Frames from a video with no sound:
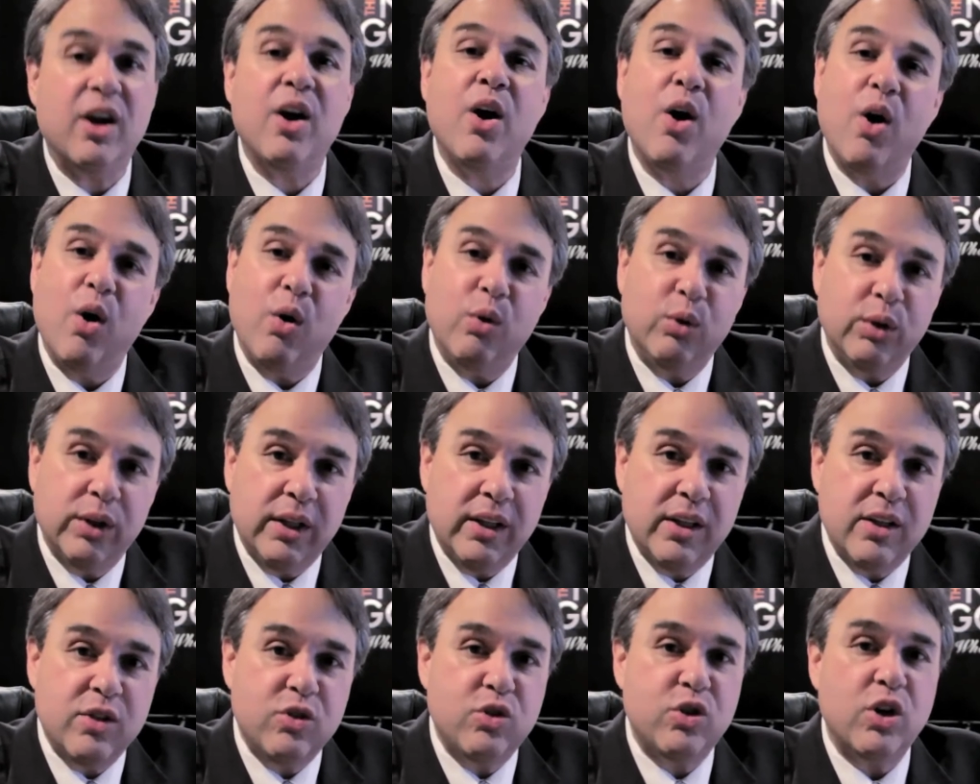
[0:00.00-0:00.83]
Only
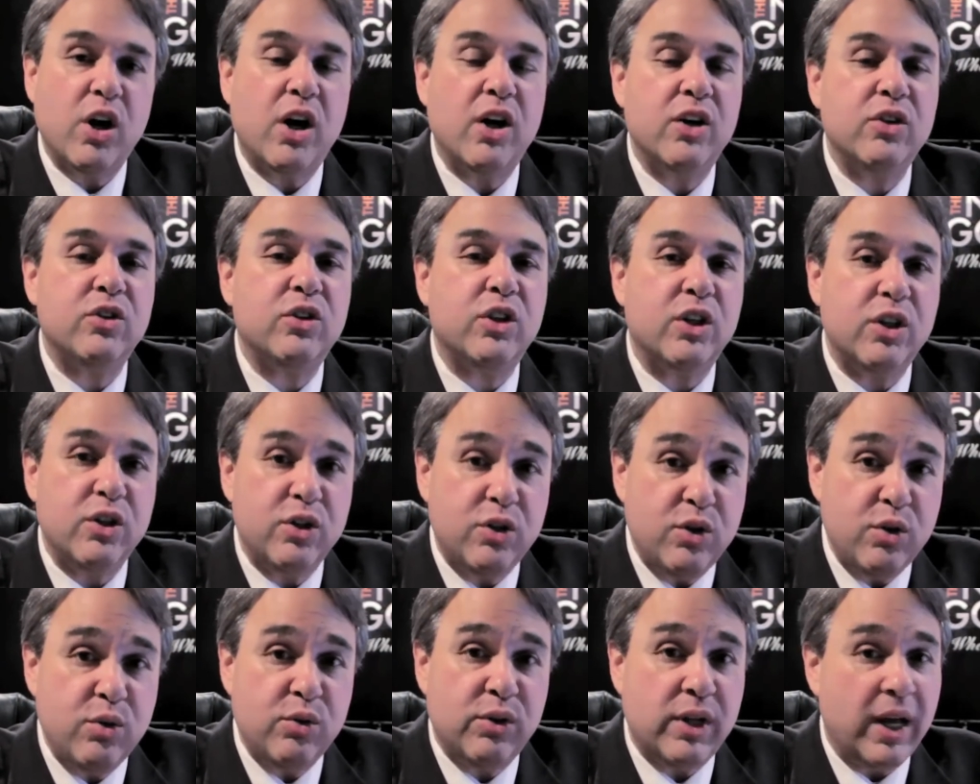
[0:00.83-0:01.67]
the judge can
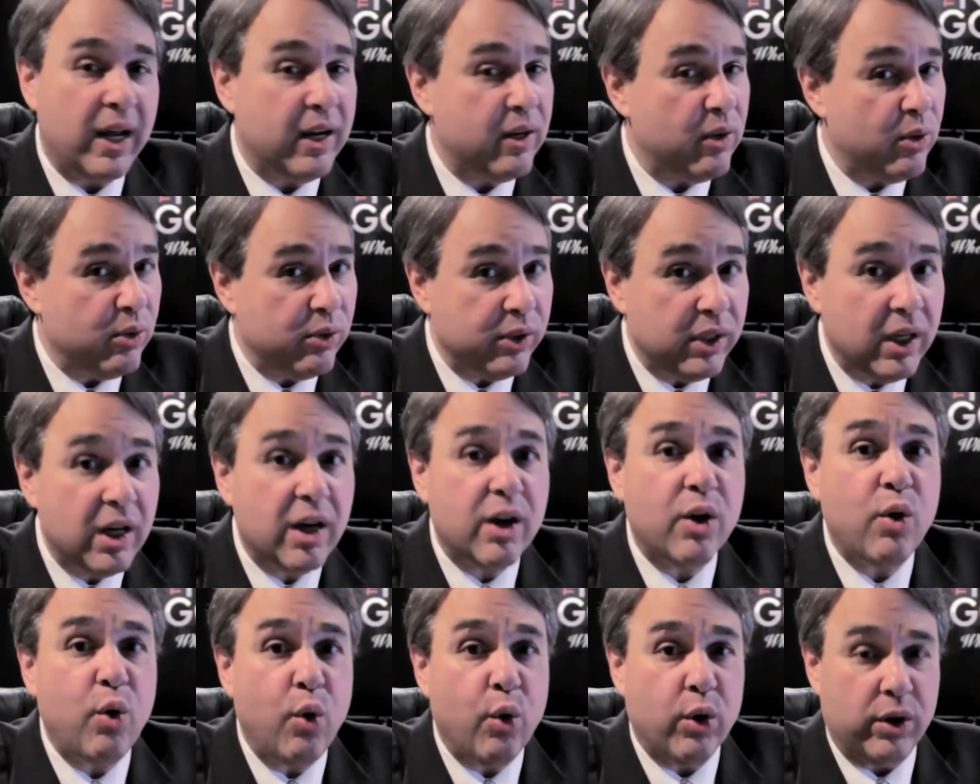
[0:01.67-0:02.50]
do that. Only a
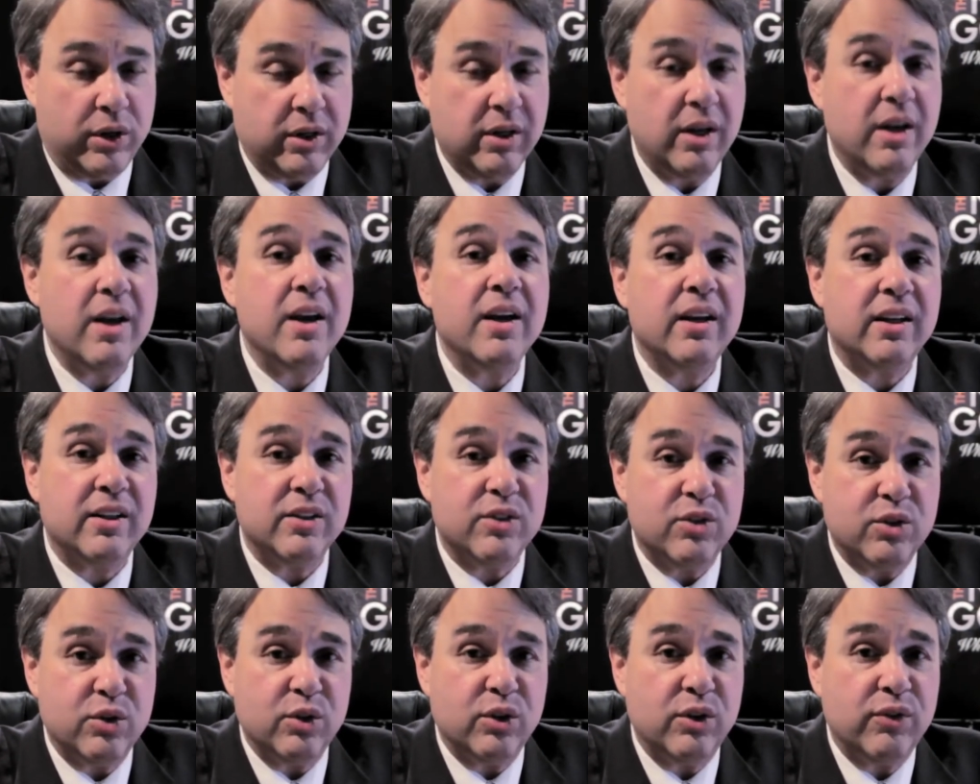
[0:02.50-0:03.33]
court can
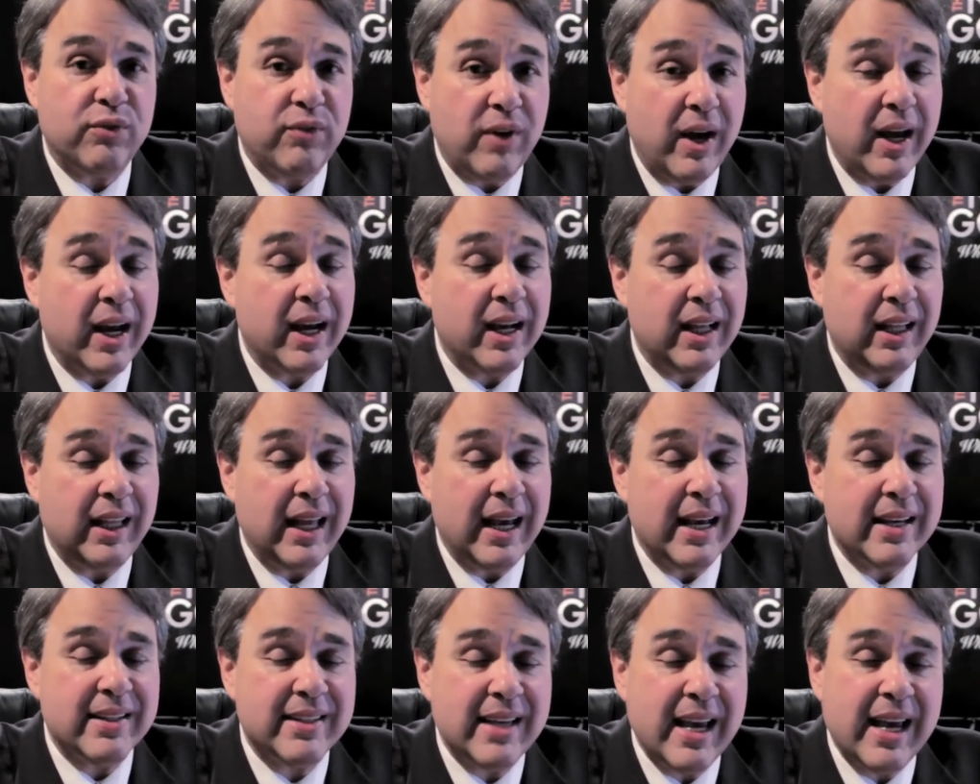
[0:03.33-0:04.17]
certify a
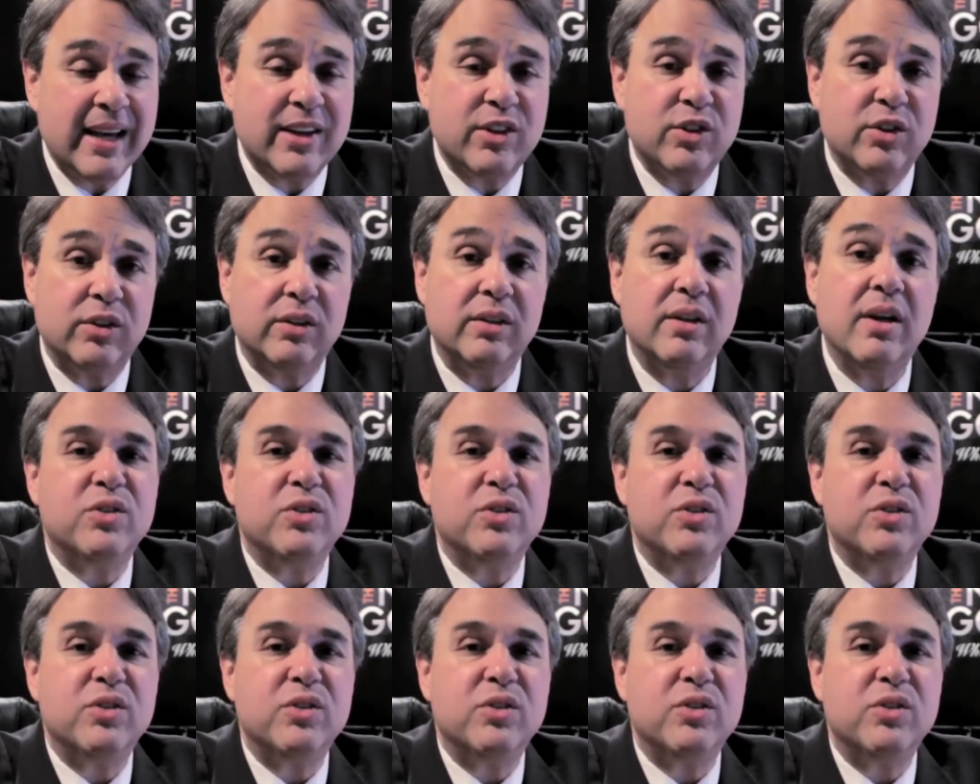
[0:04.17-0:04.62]
class action.